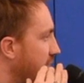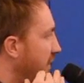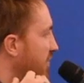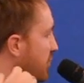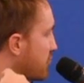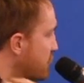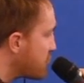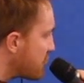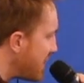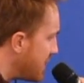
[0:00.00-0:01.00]
is a
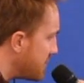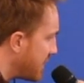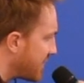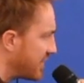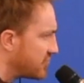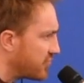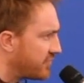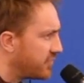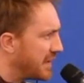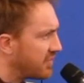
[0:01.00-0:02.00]
great message
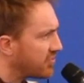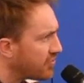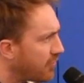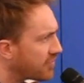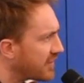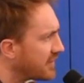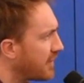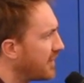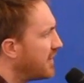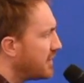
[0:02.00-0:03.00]
of being salt and
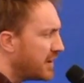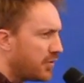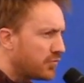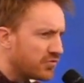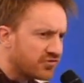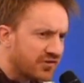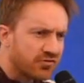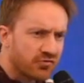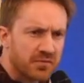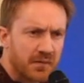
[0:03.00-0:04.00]
light. You know, when Jesus
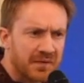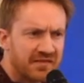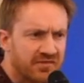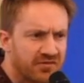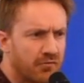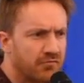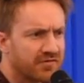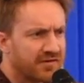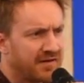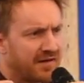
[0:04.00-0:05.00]
talks about being
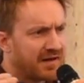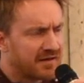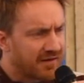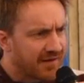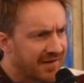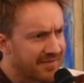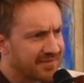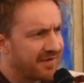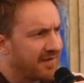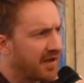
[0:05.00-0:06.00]
salt and
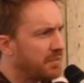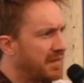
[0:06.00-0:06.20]
light and